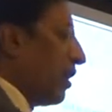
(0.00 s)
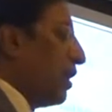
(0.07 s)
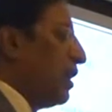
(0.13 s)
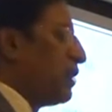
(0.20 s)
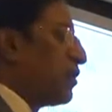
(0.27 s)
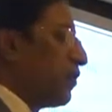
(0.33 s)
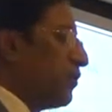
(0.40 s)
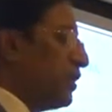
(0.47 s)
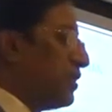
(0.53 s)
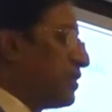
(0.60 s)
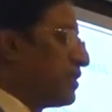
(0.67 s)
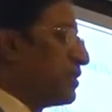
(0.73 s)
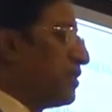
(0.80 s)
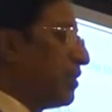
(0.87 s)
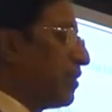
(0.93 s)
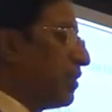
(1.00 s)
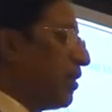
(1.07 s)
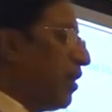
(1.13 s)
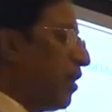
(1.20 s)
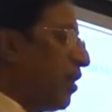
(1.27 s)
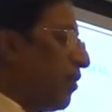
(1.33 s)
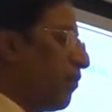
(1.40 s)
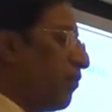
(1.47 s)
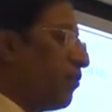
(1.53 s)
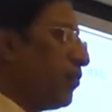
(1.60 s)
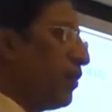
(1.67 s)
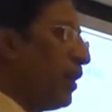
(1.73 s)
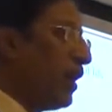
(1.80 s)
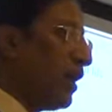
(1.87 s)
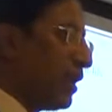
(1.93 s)
each of these.
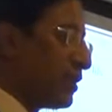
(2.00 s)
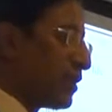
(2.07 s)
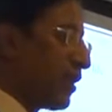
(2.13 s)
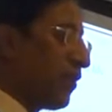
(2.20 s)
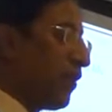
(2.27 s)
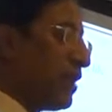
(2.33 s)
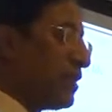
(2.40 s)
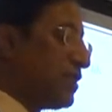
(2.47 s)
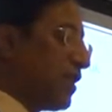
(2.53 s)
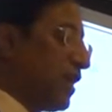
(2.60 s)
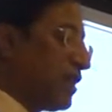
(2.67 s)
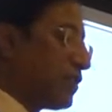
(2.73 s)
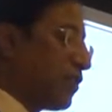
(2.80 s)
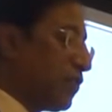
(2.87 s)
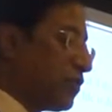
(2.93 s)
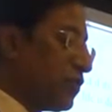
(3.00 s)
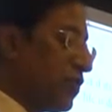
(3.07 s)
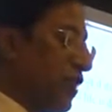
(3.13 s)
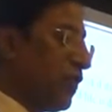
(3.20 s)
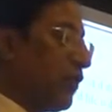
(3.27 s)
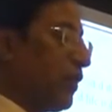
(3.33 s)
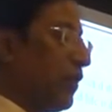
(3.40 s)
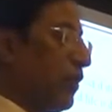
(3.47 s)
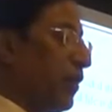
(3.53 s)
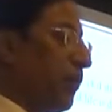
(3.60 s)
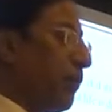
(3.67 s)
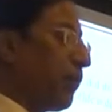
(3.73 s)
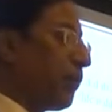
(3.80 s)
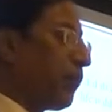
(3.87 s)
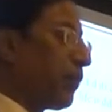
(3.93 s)
Industry-wise rates also they have given.
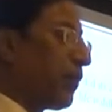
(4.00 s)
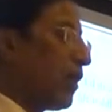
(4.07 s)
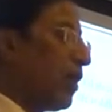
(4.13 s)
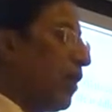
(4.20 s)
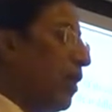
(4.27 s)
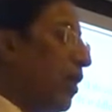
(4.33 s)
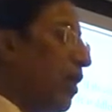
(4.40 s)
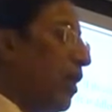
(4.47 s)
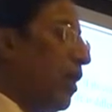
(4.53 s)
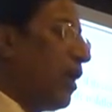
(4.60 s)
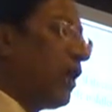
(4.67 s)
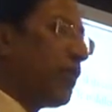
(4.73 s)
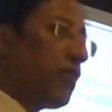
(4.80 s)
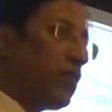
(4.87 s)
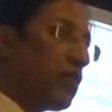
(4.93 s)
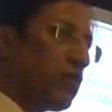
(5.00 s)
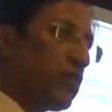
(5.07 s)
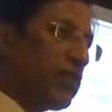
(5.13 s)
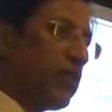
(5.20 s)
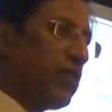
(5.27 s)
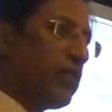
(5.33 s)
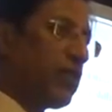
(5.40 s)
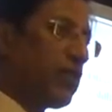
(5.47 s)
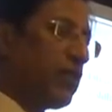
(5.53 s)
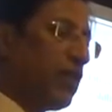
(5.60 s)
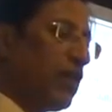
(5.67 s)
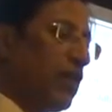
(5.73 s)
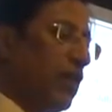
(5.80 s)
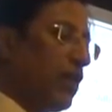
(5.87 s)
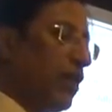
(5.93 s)
It also says
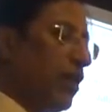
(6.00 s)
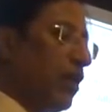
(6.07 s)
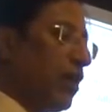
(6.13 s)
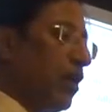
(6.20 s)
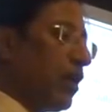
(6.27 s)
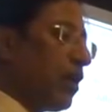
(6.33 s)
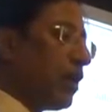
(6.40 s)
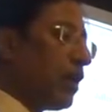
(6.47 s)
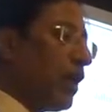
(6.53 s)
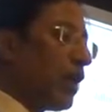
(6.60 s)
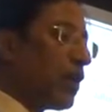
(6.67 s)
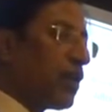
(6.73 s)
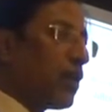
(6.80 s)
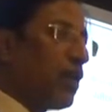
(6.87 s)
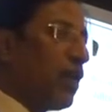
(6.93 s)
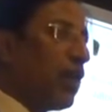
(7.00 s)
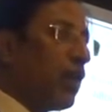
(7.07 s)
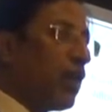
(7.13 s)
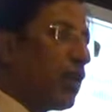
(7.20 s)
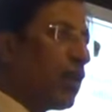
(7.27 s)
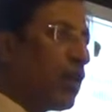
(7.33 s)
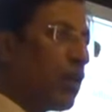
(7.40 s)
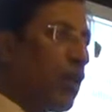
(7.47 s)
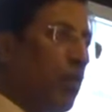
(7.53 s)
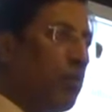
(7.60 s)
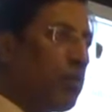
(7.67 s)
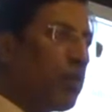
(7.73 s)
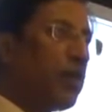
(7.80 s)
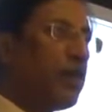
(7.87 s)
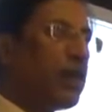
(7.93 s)
that
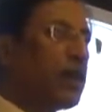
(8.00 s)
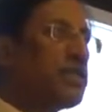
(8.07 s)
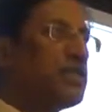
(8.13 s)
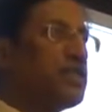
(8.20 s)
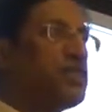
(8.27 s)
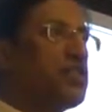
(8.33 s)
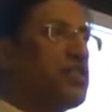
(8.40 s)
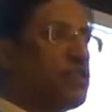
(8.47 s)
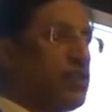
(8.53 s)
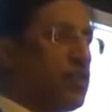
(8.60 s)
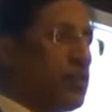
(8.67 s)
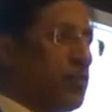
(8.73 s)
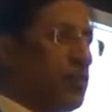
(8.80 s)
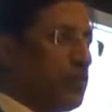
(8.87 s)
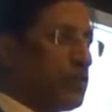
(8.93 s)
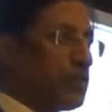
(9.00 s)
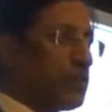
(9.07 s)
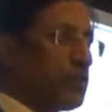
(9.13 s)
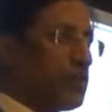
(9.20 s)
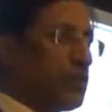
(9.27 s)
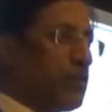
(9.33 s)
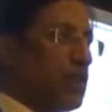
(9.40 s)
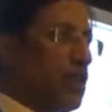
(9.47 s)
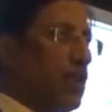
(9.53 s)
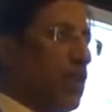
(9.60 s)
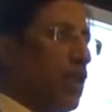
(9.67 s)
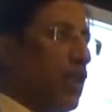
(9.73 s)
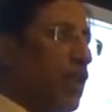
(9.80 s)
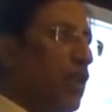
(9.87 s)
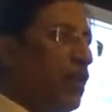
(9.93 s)
componentization is introduced.
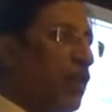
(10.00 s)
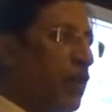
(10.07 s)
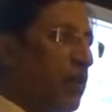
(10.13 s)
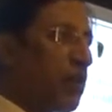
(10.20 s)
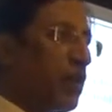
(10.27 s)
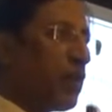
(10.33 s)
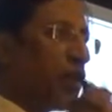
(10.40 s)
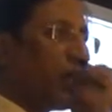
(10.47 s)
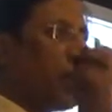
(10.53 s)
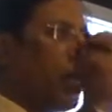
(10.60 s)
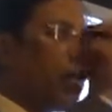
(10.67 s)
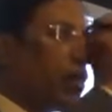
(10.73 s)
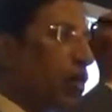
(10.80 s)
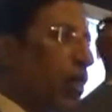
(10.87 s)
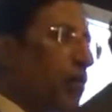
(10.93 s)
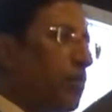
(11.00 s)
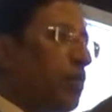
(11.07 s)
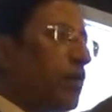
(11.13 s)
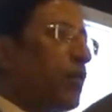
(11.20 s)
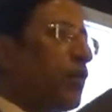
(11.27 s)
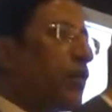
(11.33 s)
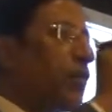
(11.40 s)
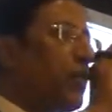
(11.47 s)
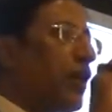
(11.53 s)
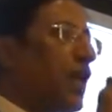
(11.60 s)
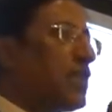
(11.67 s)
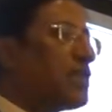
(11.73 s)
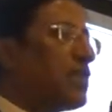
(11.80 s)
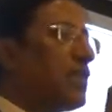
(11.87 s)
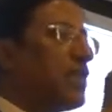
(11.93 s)
If a particular component of an
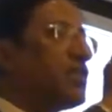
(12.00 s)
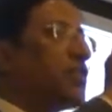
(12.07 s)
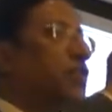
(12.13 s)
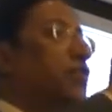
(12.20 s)
asset has a